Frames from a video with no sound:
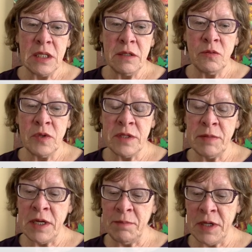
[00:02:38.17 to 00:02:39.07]
With
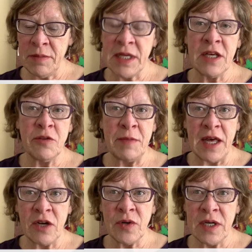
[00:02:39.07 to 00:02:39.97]
my public health
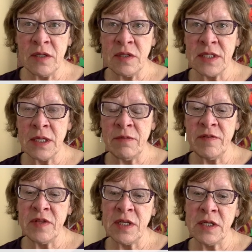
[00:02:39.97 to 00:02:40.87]
background, some of
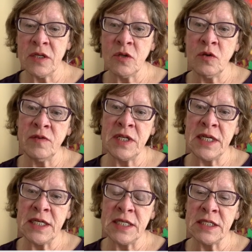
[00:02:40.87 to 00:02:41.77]
the COVID
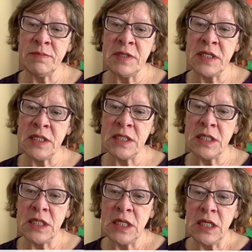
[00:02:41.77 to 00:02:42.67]
has been
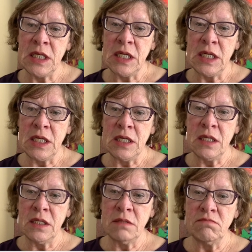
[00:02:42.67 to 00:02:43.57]

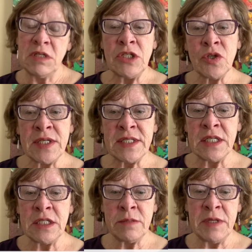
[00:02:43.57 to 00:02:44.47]
interesting
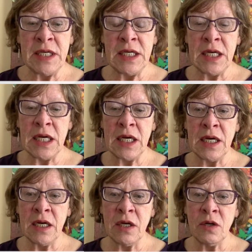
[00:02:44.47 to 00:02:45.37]
to me,
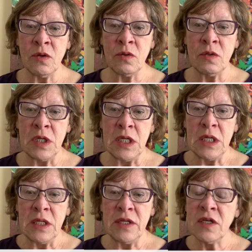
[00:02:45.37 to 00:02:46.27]
how
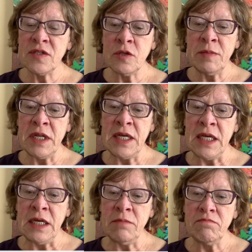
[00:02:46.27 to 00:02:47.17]
there are so many